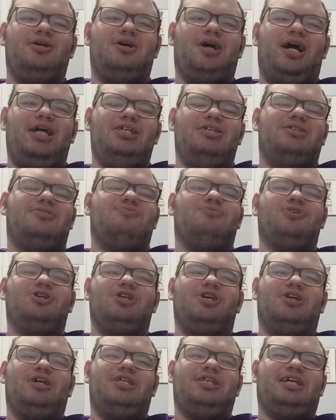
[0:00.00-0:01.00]
I just
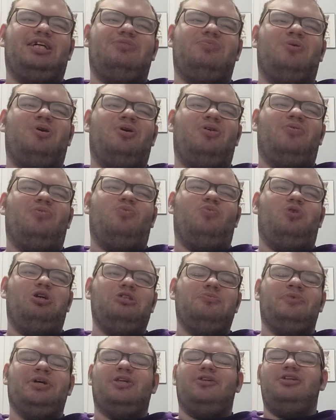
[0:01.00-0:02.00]
really like that's probably
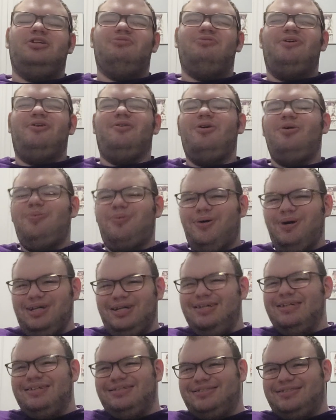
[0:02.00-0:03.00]
was my least favorite point
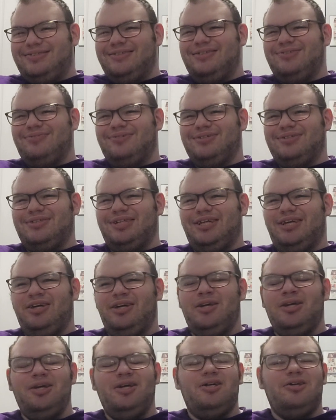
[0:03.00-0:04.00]
of the series, where it's like
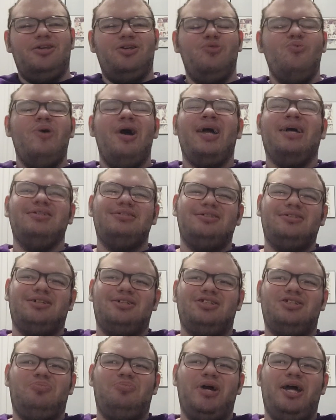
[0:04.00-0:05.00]
you had
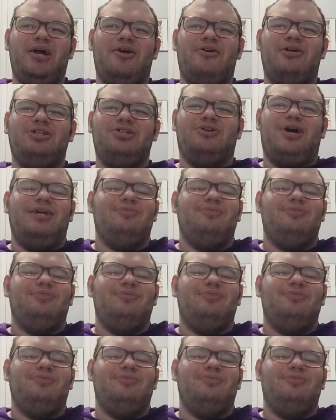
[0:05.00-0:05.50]
such a banger intro.